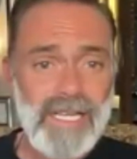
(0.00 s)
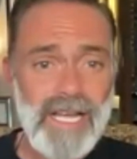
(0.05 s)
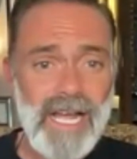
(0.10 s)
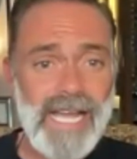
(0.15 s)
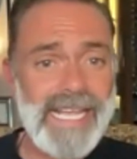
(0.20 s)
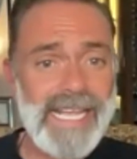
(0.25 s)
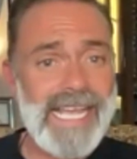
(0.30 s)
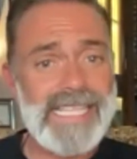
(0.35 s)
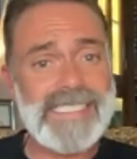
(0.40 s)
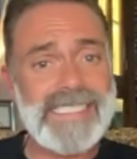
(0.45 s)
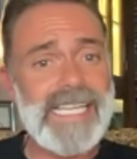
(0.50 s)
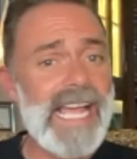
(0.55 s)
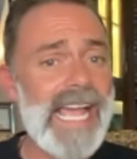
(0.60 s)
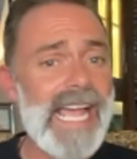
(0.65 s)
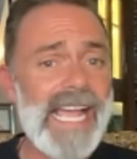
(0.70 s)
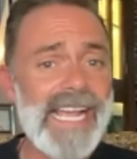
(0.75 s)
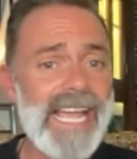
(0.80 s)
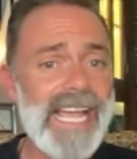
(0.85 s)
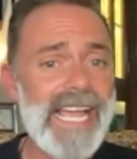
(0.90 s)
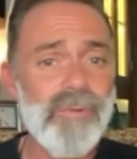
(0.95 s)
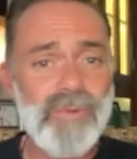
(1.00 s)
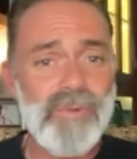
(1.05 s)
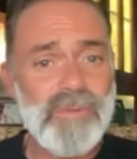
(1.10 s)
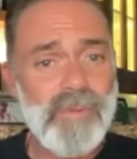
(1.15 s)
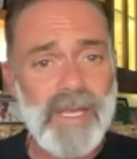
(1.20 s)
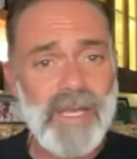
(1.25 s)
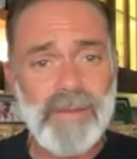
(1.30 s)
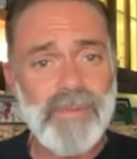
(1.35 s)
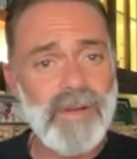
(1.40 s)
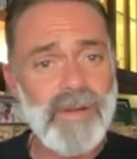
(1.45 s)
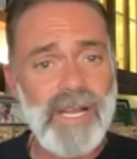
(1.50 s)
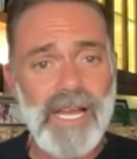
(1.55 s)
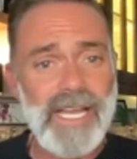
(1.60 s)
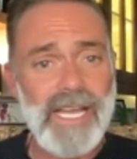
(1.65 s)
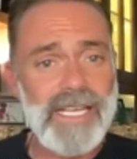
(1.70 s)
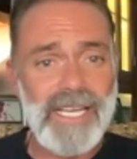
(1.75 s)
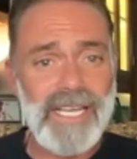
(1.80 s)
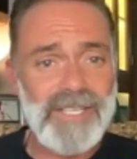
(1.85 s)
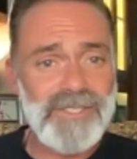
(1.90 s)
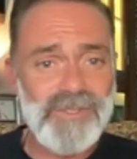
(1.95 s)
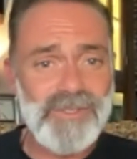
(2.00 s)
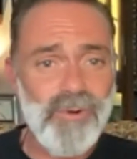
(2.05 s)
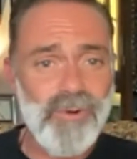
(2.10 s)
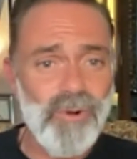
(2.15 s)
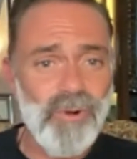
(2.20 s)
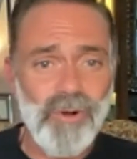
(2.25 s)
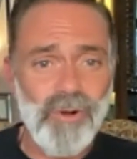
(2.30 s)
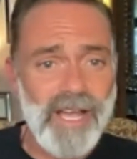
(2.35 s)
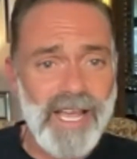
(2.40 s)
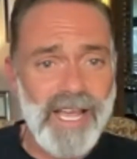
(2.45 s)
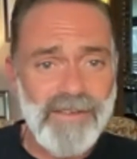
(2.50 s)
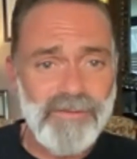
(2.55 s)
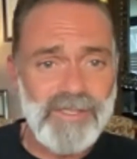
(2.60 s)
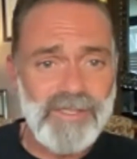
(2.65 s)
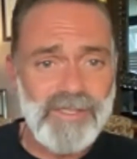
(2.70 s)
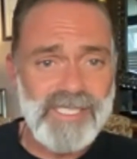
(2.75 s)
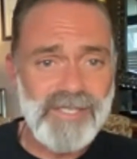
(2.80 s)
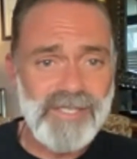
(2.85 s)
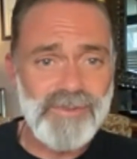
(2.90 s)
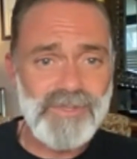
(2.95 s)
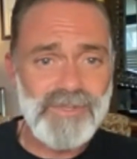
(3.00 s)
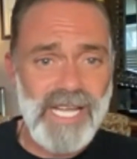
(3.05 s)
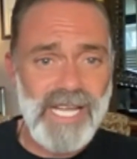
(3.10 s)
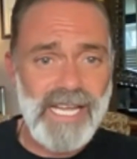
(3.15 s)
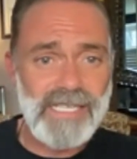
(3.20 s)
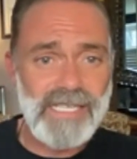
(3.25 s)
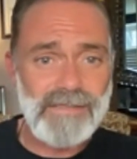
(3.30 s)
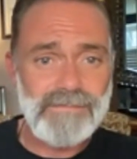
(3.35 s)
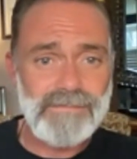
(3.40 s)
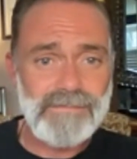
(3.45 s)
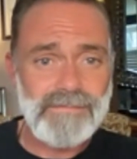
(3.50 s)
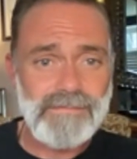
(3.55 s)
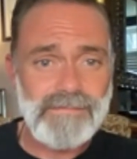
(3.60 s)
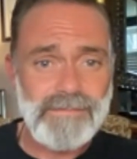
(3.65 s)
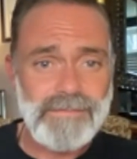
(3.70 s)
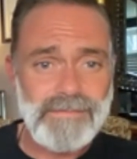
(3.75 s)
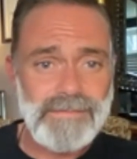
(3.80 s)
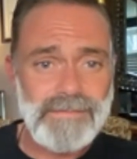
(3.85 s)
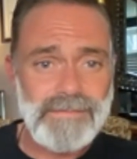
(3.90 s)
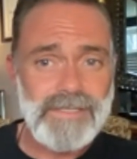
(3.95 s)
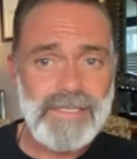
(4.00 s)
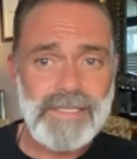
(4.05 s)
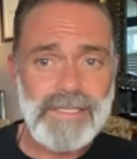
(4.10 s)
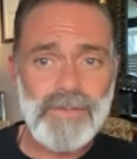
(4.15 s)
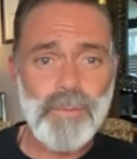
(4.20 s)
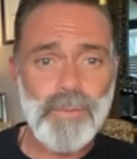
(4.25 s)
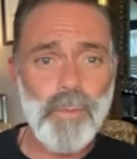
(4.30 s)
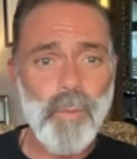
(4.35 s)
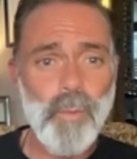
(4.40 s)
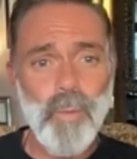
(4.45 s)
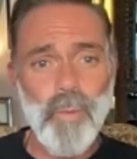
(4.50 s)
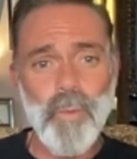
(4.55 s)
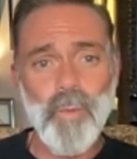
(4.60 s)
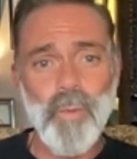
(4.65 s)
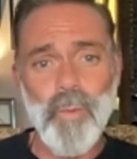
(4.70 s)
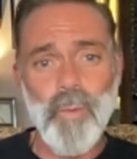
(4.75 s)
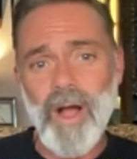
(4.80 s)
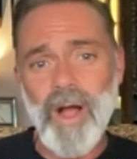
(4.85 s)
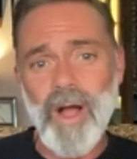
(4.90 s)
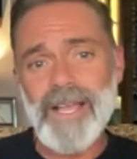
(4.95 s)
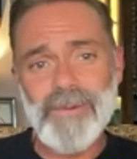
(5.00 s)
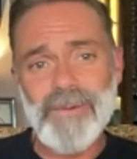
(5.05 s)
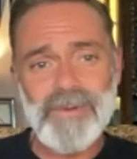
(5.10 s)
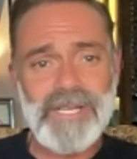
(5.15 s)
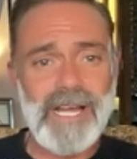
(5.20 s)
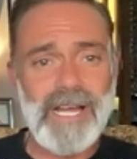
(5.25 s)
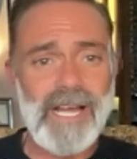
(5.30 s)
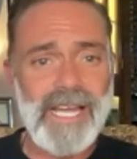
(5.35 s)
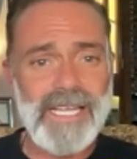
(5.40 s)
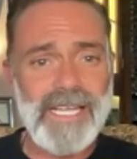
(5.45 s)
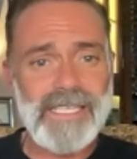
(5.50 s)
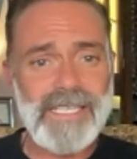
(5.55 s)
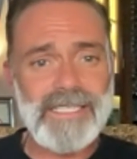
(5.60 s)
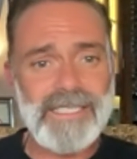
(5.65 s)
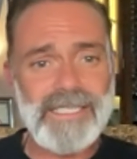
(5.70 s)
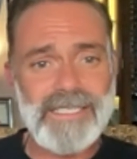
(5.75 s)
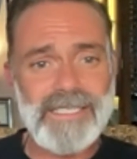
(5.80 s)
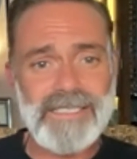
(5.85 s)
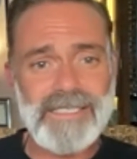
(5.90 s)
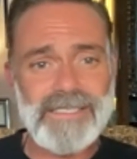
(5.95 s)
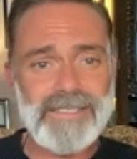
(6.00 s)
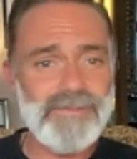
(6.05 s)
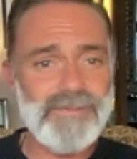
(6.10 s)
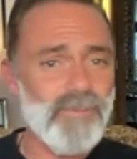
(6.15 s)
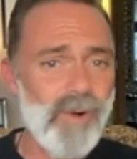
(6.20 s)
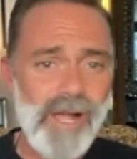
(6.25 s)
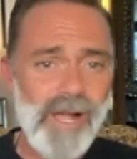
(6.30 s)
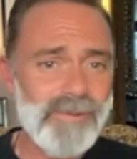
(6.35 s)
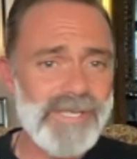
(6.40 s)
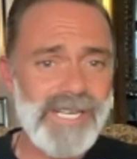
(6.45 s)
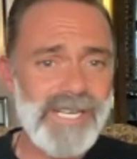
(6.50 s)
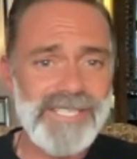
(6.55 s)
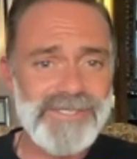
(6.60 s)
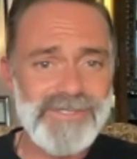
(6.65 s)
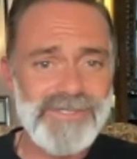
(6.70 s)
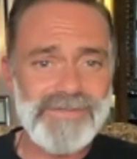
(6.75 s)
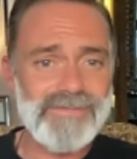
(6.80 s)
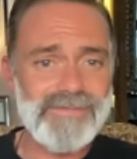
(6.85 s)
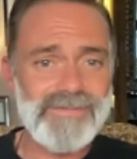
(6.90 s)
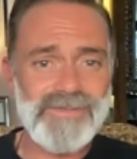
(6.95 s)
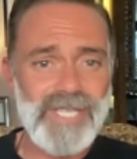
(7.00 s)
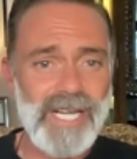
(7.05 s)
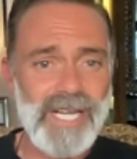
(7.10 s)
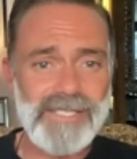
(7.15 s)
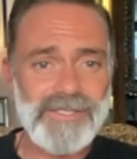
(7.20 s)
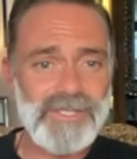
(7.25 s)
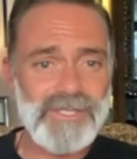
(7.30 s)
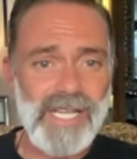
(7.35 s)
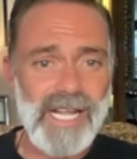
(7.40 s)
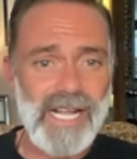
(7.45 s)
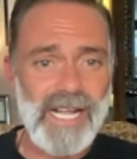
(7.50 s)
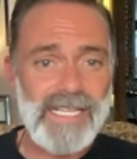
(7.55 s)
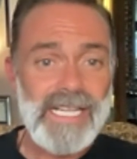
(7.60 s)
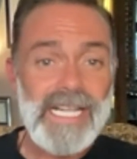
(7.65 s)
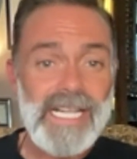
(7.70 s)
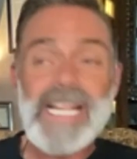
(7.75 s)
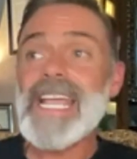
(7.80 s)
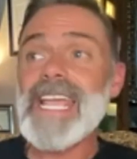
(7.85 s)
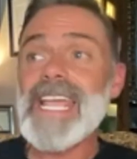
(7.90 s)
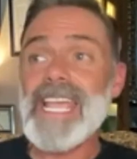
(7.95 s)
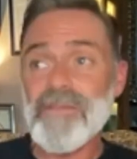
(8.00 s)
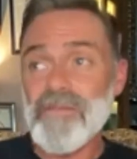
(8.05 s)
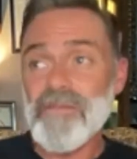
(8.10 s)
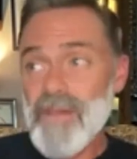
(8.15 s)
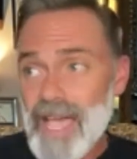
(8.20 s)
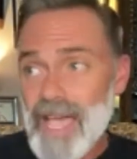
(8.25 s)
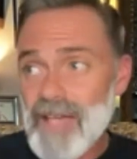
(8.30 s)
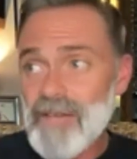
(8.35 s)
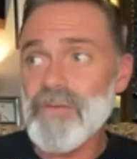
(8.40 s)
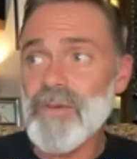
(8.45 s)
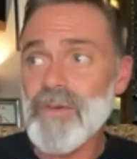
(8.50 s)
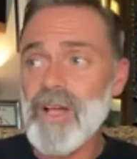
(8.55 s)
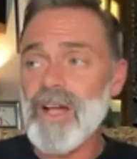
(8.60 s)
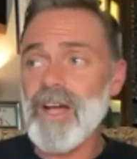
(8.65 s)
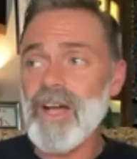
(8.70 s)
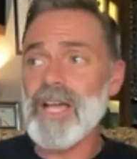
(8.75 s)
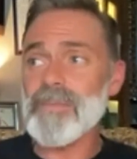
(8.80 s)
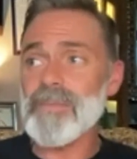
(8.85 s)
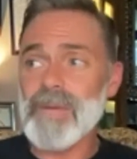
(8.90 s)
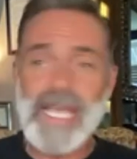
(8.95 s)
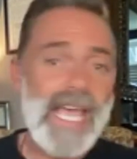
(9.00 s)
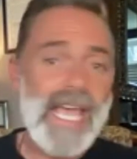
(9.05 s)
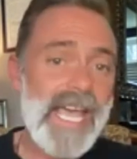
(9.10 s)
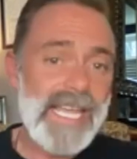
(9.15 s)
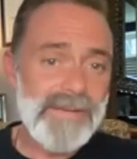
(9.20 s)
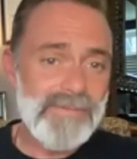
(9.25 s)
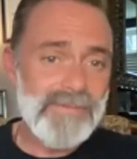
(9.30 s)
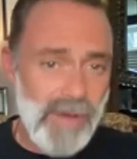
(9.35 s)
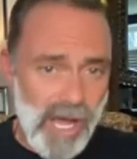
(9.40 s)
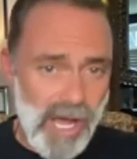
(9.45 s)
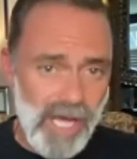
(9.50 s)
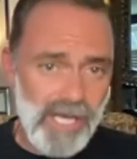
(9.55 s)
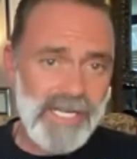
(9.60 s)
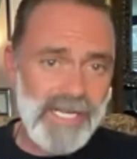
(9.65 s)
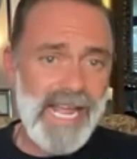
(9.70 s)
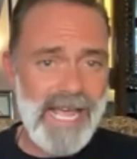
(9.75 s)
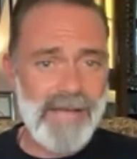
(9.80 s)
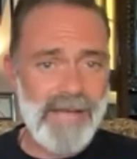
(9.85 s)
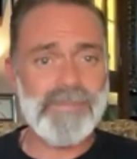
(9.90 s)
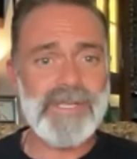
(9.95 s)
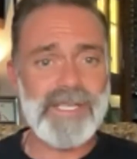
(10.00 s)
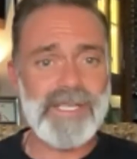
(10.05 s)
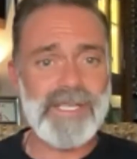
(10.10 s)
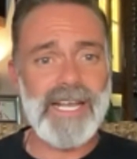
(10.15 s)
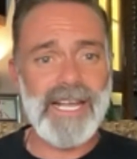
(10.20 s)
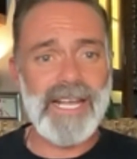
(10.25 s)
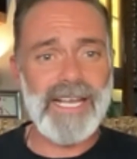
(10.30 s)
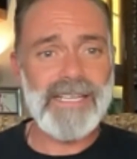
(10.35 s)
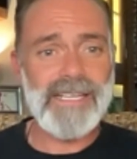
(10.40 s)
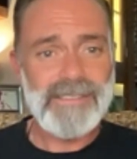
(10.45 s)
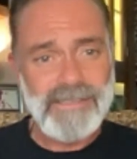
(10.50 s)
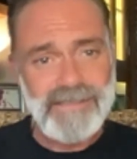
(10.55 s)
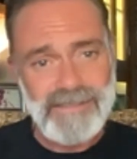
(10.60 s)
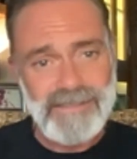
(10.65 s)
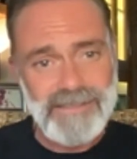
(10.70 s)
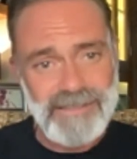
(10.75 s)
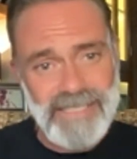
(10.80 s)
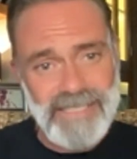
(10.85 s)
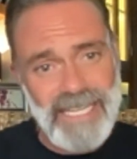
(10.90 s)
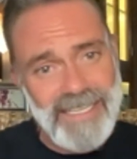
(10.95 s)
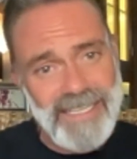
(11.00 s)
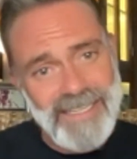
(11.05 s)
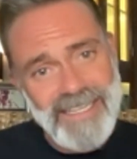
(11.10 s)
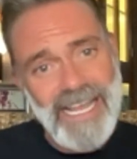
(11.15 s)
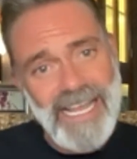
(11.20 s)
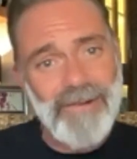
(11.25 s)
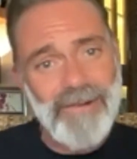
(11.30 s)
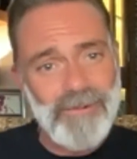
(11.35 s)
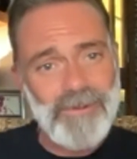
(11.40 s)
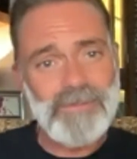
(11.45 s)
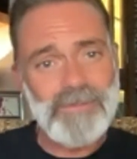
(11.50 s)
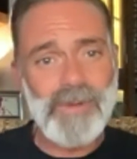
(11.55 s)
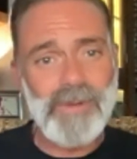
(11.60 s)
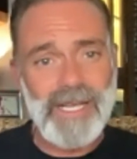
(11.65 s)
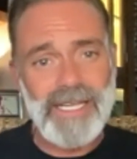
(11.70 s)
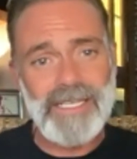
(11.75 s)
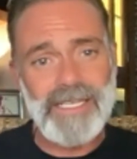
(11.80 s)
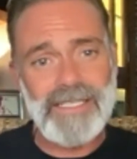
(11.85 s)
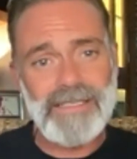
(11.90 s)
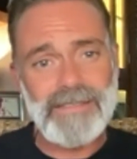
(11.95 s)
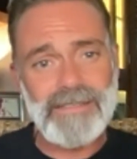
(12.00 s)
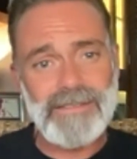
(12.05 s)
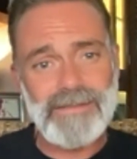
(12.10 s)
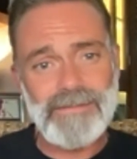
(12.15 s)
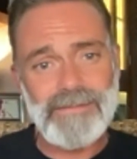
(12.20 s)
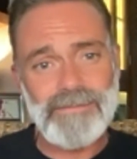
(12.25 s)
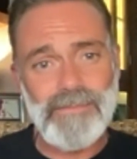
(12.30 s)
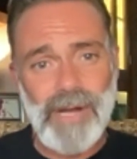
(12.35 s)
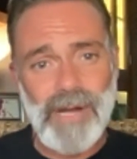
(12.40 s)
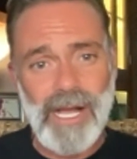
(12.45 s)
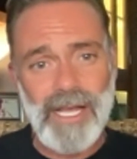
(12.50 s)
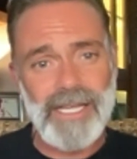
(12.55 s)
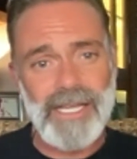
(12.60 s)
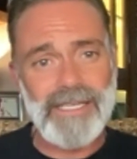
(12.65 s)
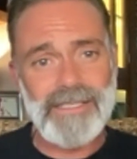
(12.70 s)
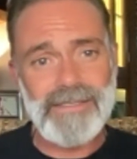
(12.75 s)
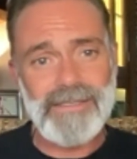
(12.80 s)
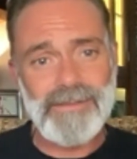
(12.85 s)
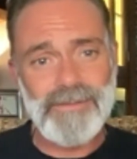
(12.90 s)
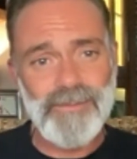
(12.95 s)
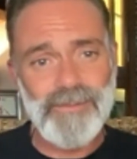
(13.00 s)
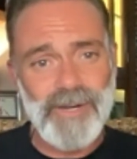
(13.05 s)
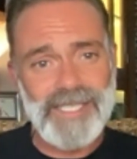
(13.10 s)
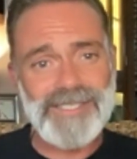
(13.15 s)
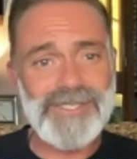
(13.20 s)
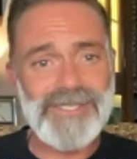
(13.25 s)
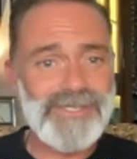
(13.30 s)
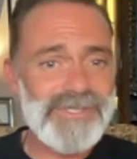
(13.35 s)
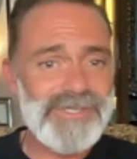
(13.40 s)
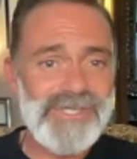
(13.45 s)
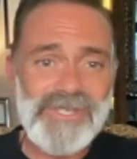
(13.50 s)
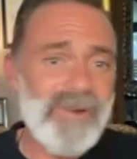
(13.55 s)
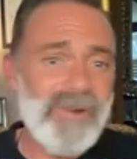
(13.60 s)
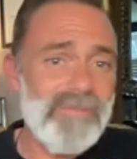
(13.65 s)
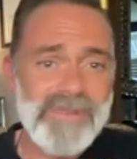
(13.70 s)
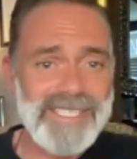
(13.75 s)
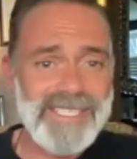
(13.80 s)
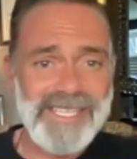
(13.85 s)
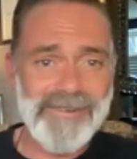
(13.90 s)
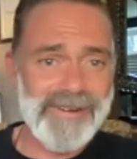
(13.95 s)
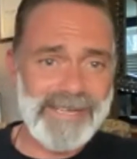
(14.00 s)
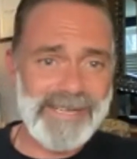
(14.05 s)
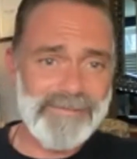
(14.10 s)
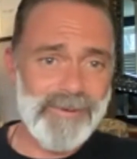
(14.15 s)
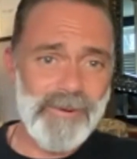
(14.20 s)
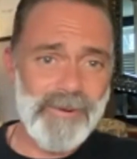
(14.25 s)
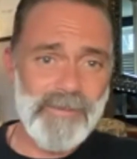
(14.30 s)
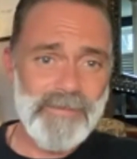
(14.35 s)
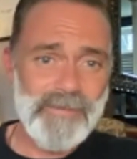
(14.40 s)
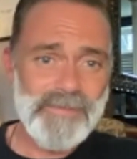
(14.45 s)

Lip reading: I get to hang out with people I adore every single day. Why would I change that? If ever I became unhappy there, then that would be my reason to not be there anymore.